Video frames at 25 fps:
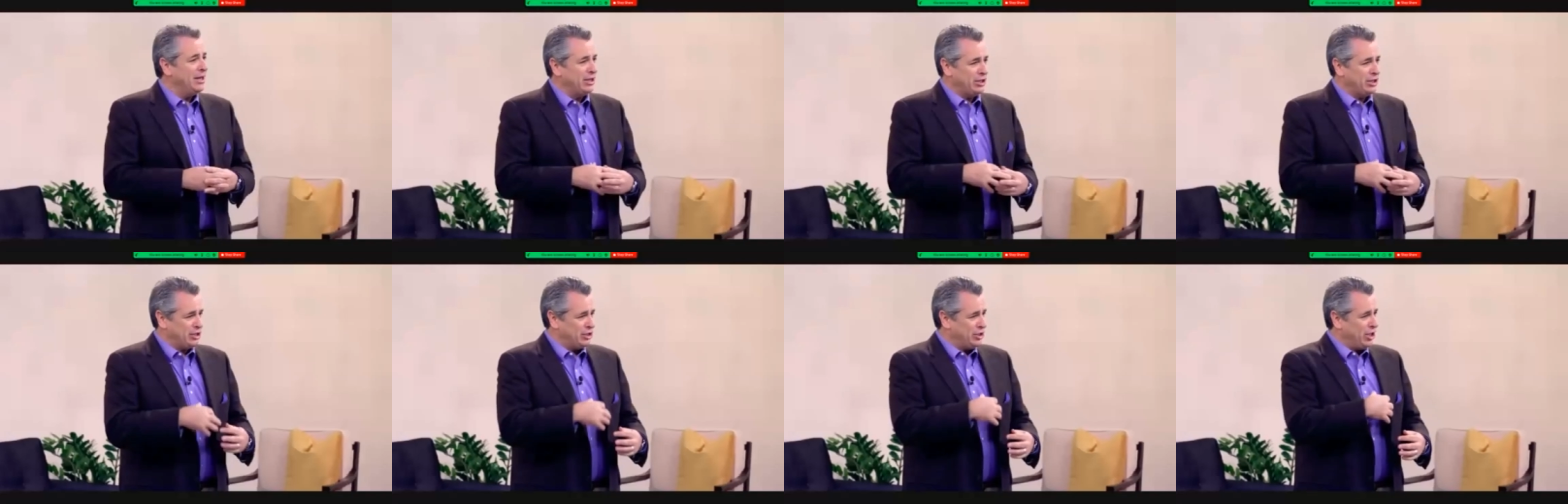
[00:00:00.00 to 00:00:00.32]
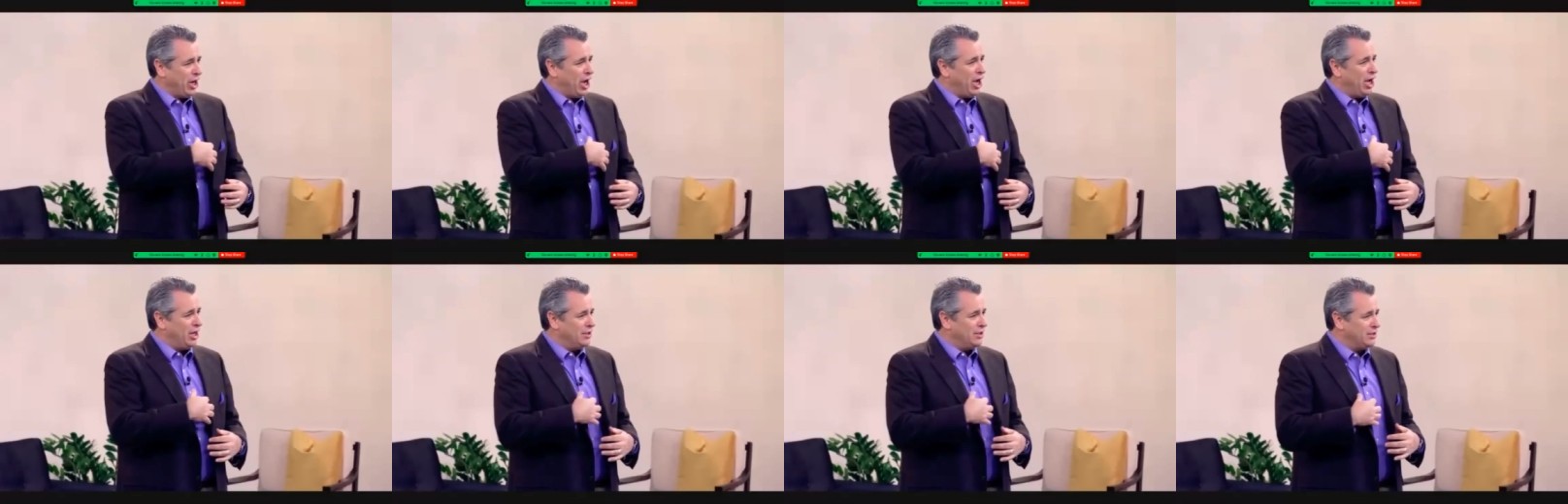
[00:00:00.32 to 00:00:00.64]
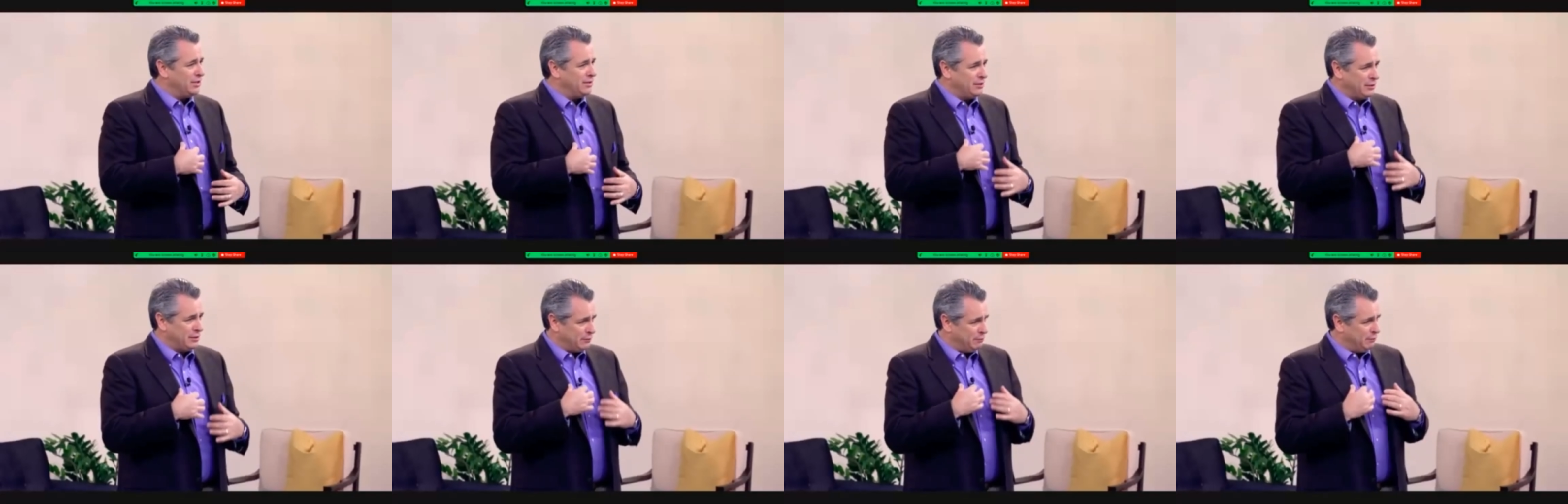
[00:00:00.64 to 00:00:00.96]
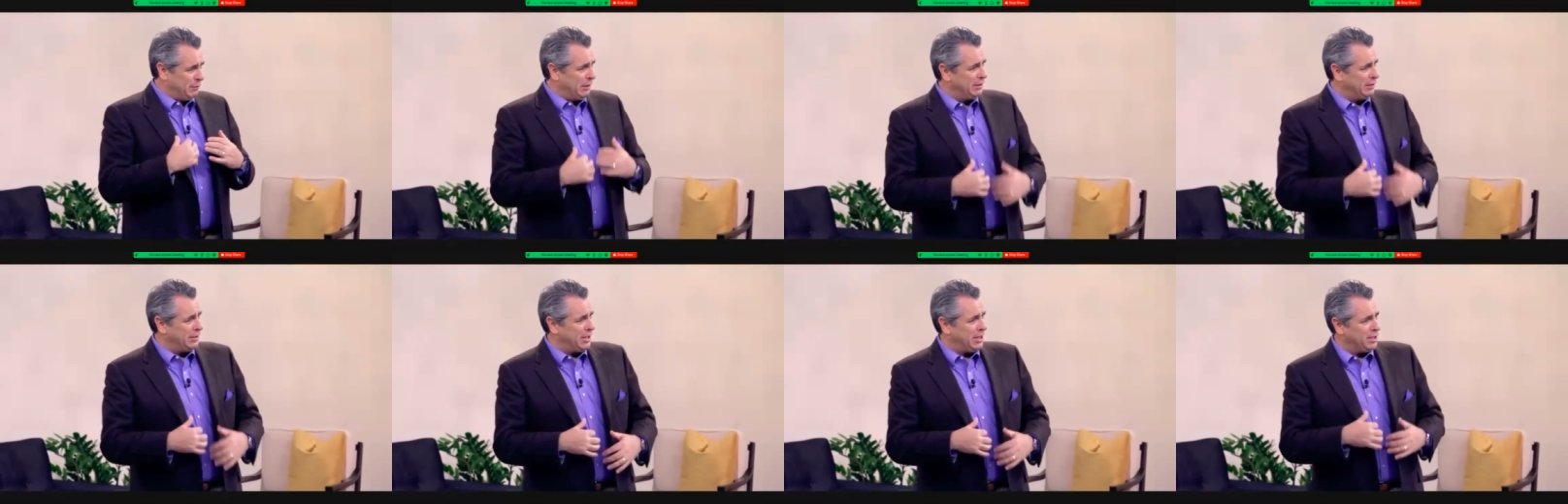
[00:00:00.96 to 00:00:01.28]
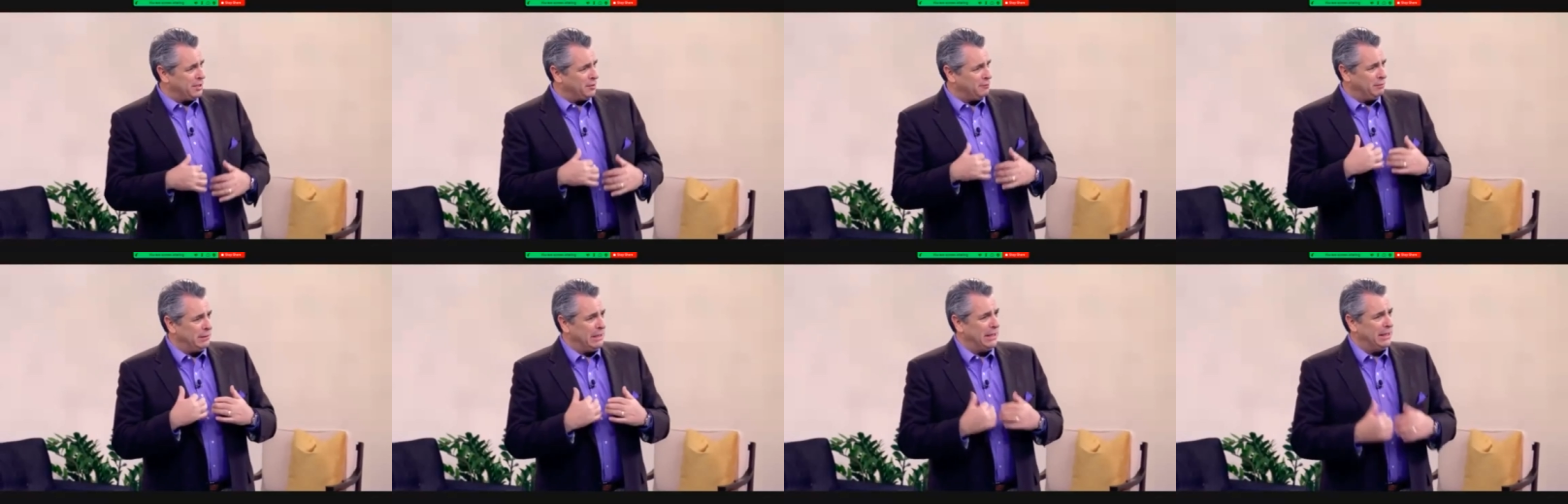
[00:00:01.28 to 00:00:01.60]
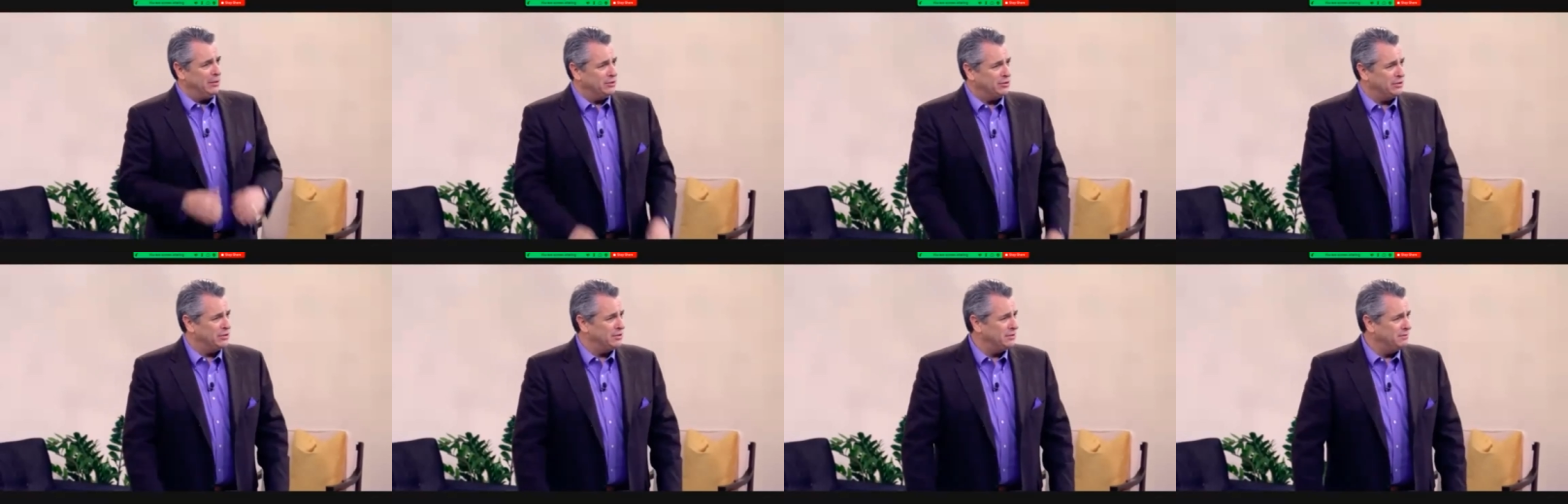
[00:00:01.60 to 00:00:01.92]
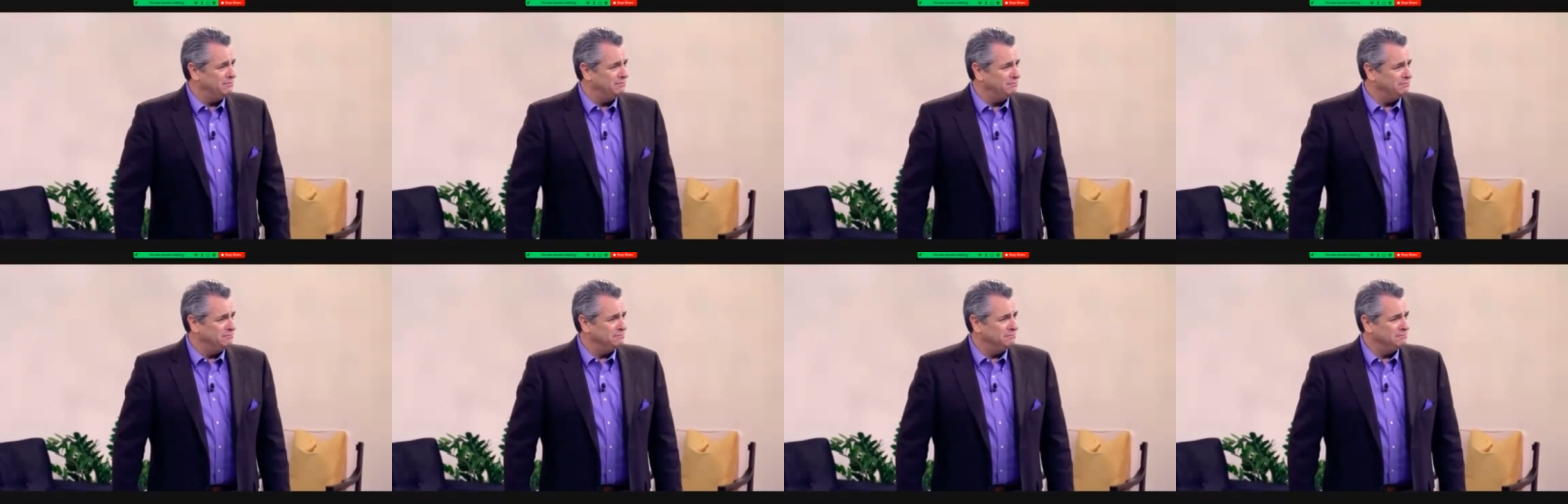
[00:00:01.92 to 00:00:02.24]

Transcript: like sauce spilled on her blouse.